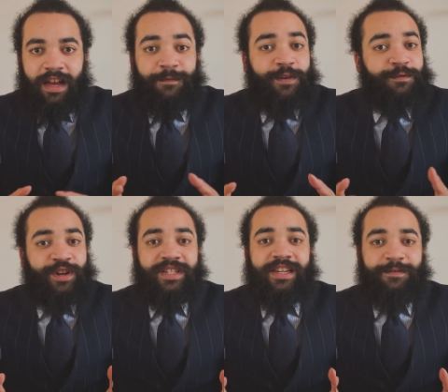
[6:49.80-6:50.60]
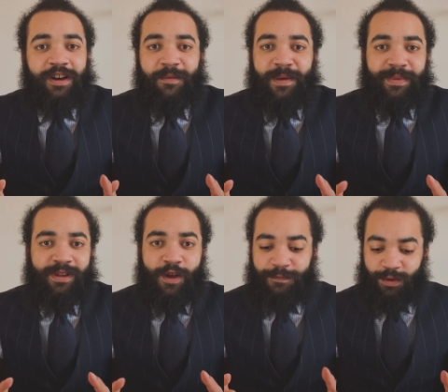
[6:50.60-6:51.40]
and feel free to leave a comment below
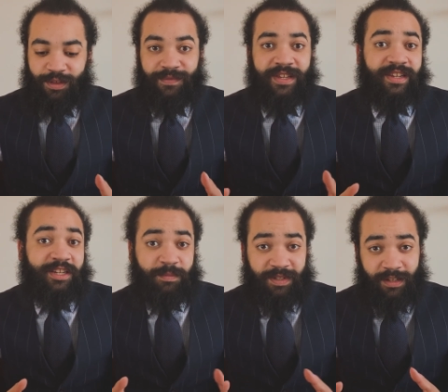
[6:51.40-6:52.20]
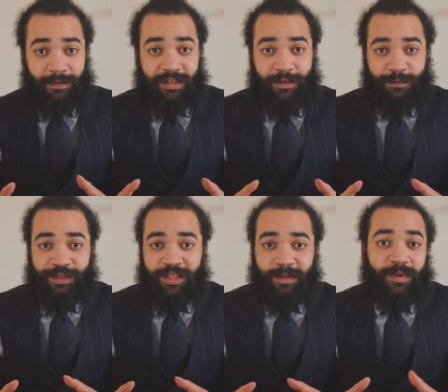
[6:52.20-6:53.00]
if you think there's any specific
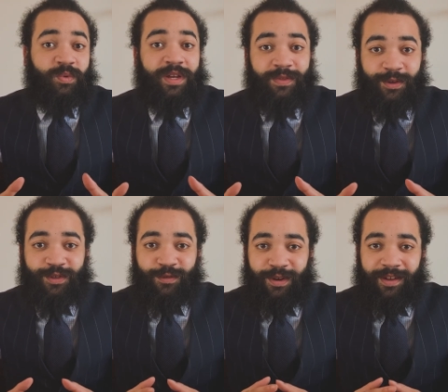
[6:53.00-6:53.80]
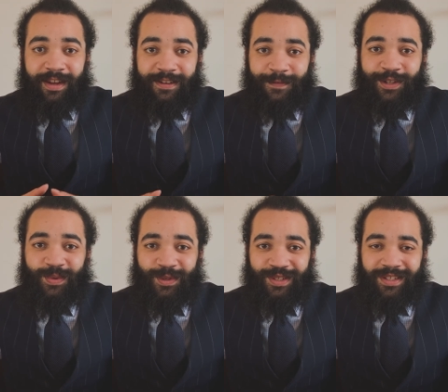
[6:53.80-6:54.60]
differences between those three
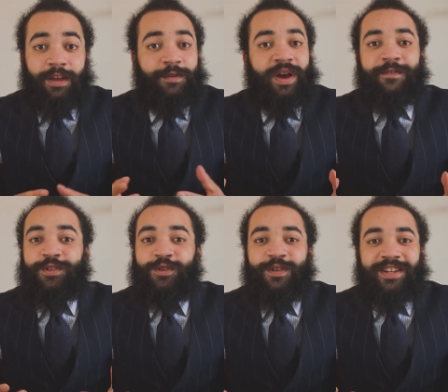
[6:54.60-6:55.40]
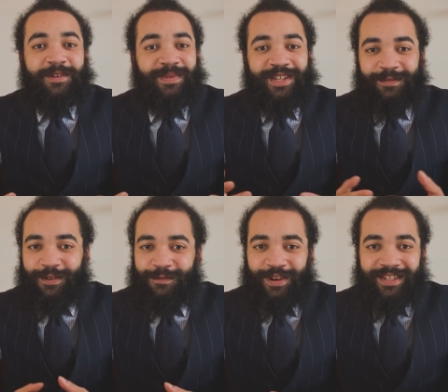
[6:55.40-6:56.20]
individuals. If you haven't already, please feel
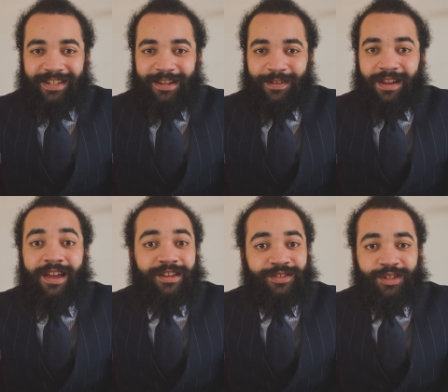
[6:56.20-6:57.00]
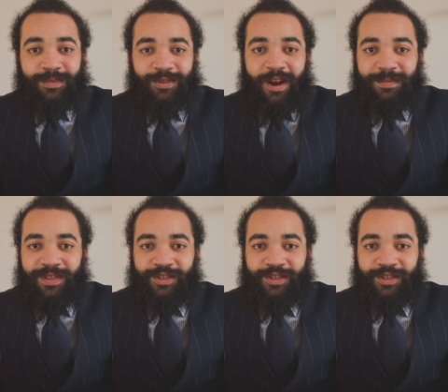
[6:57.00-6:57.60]
free to leave a like and subscribe to the